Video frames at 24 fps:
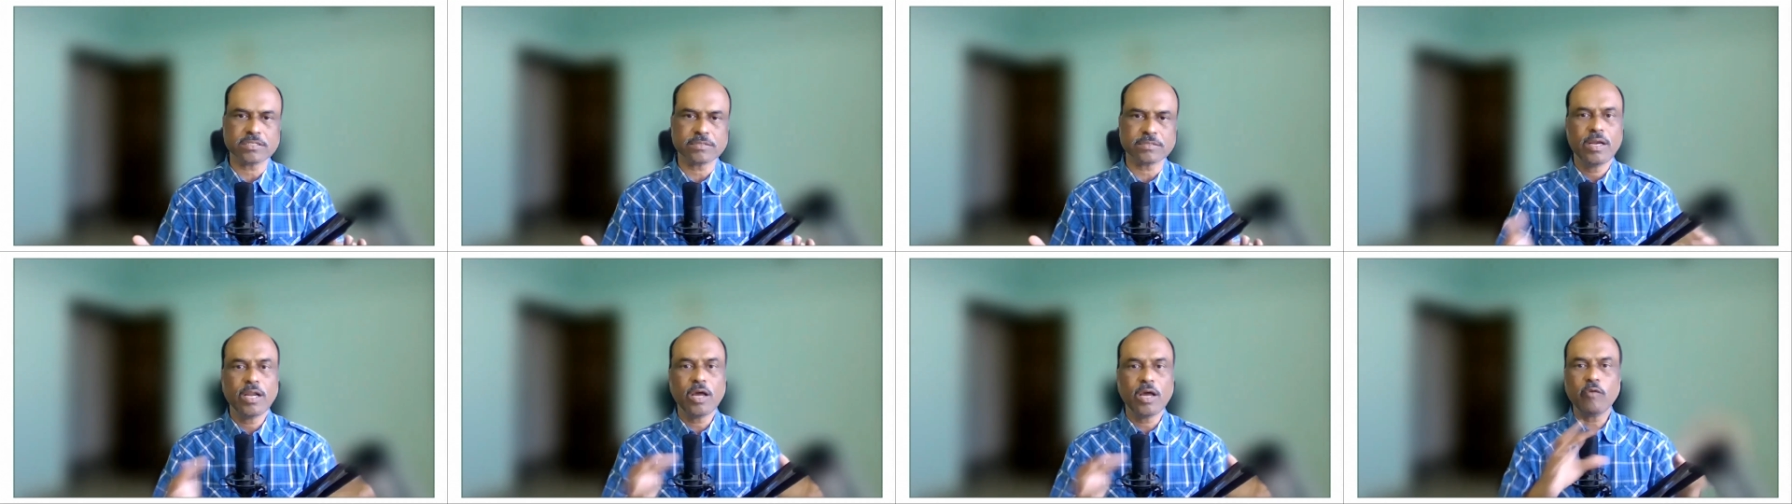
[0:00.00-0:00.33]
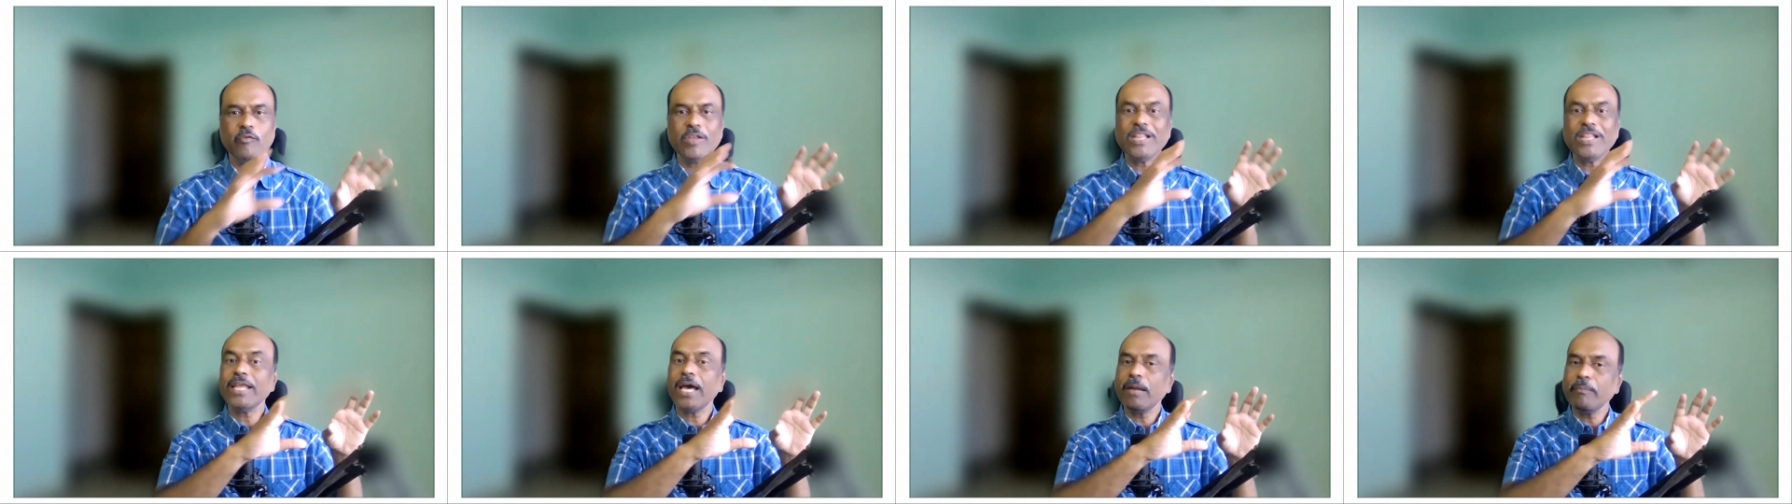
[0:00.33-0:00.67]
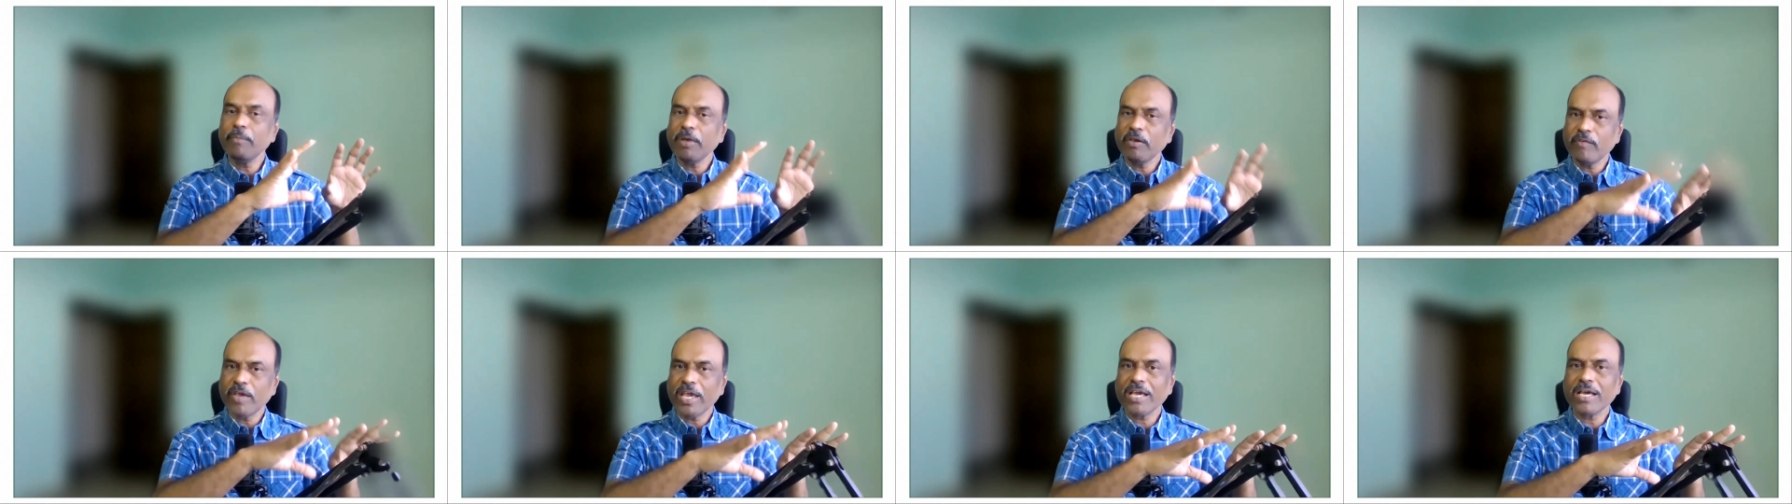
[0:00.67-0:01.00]
Now, will there
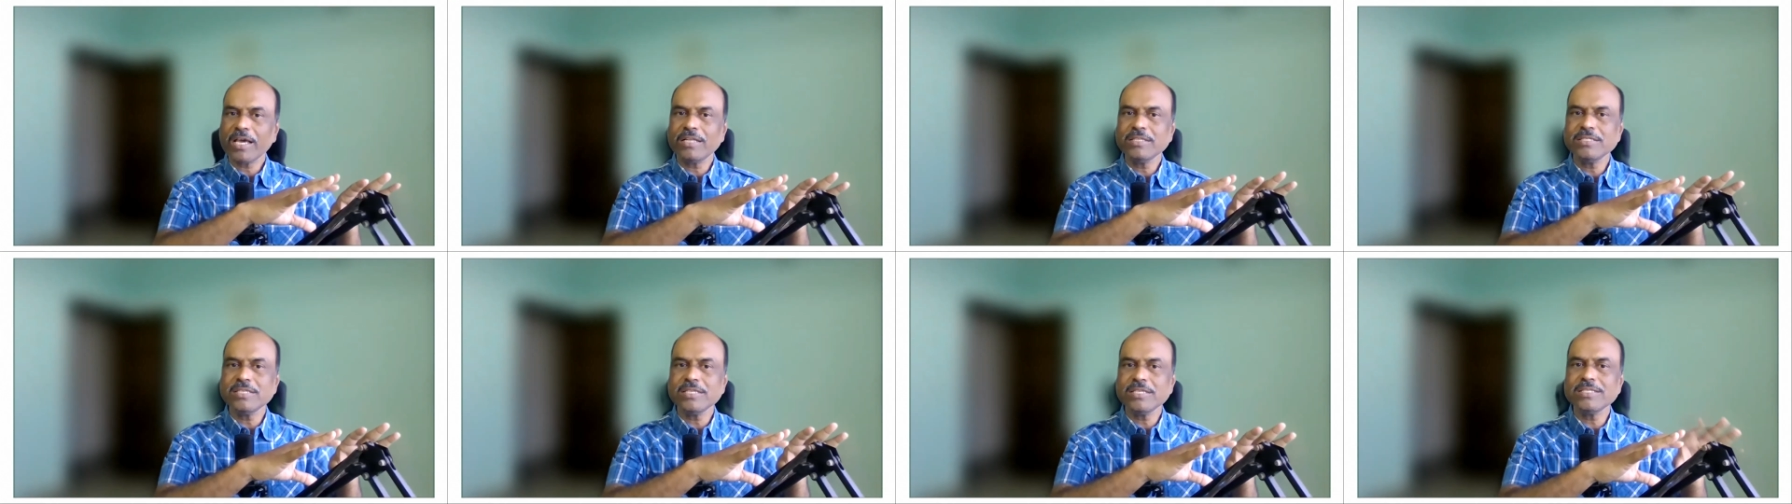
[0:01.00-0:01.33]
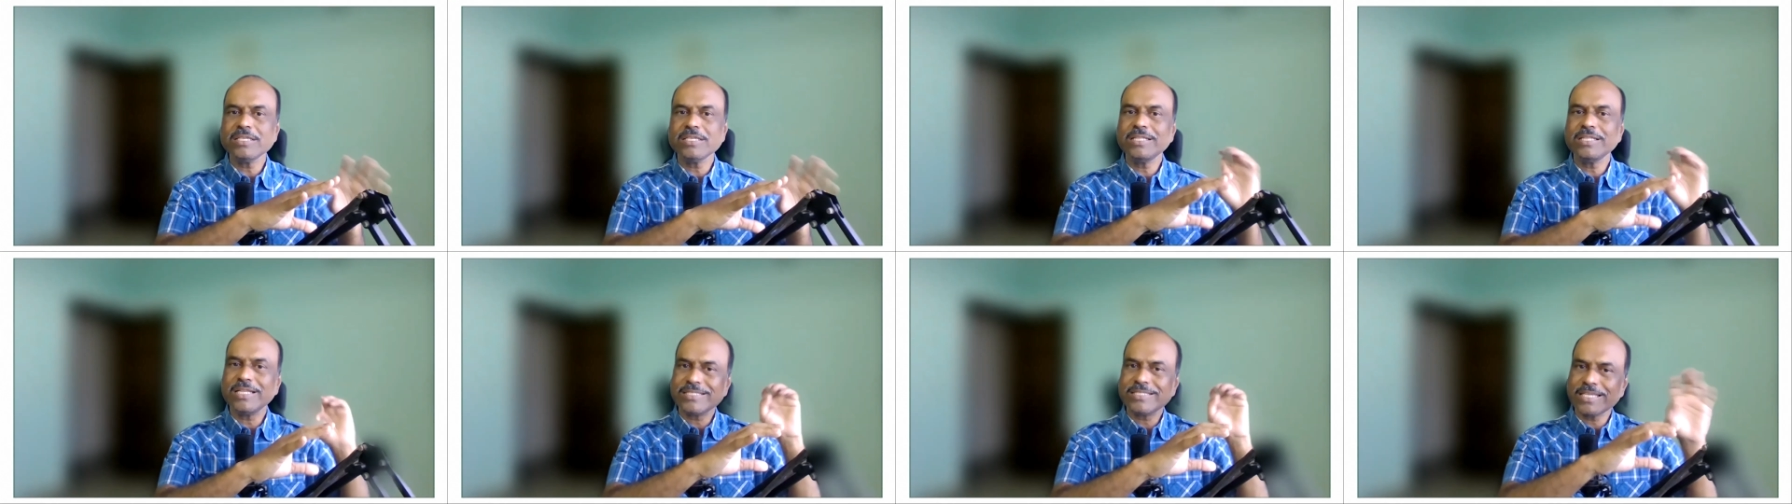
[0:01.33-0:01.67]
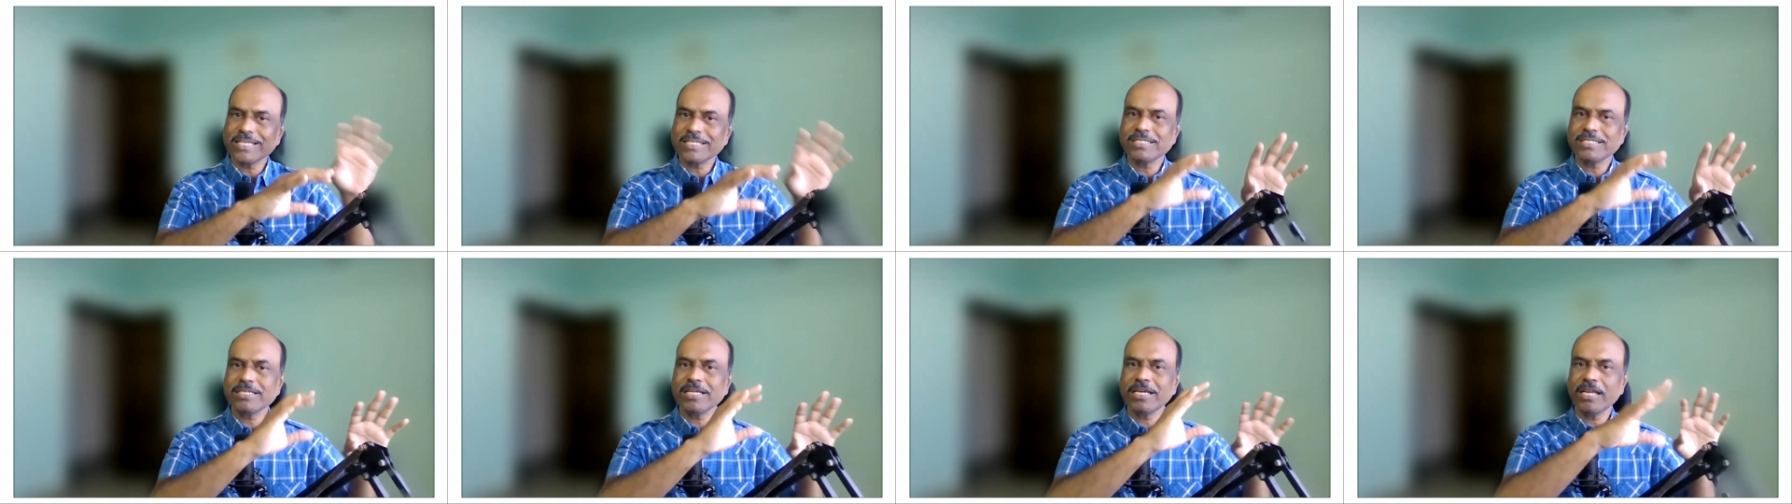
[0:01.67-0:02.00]
be vacancies in the
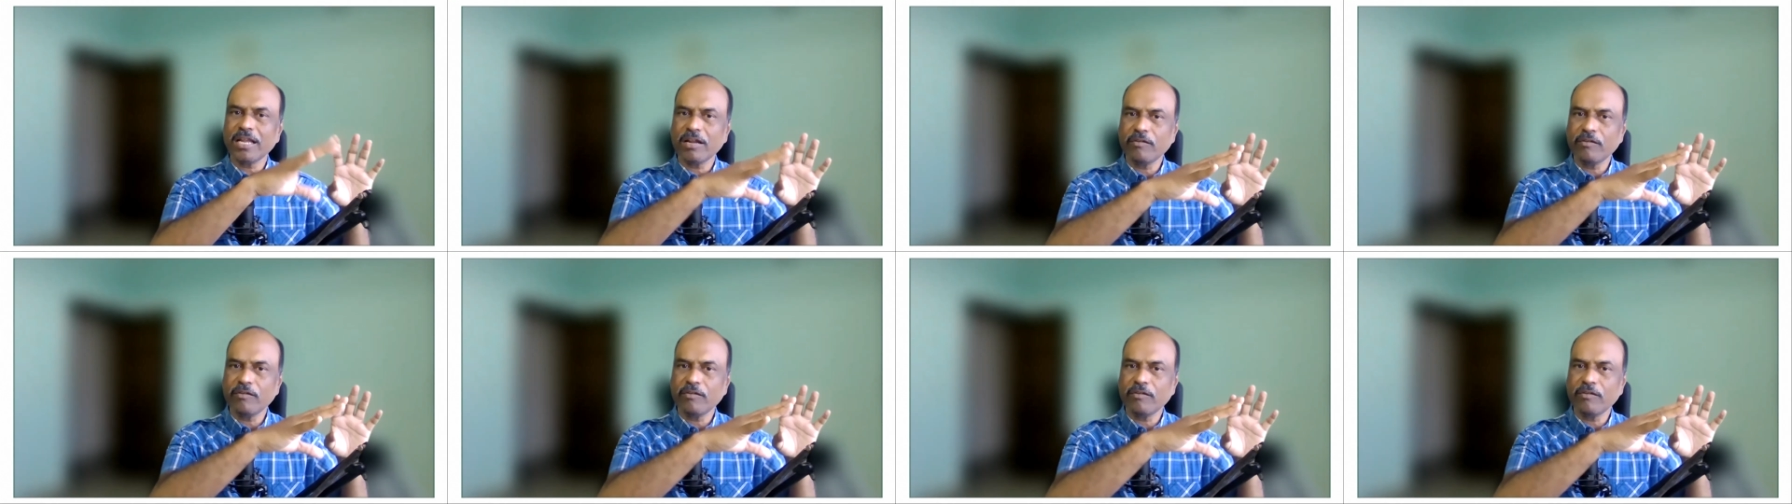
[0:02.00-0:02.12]
16